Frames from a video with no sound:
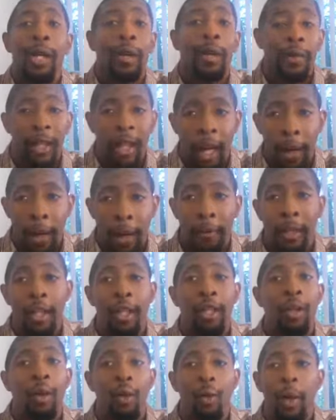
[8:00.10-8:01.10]
company
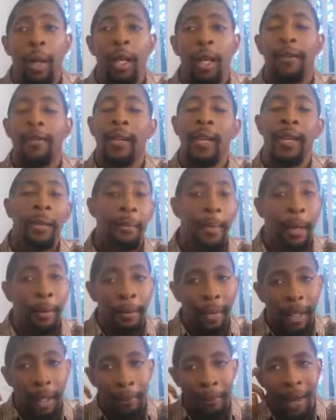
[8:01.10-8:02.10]
you're with,
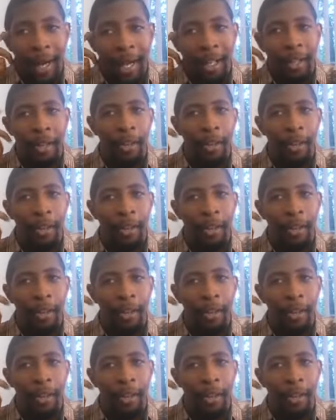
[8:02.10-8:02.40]
maybe in the back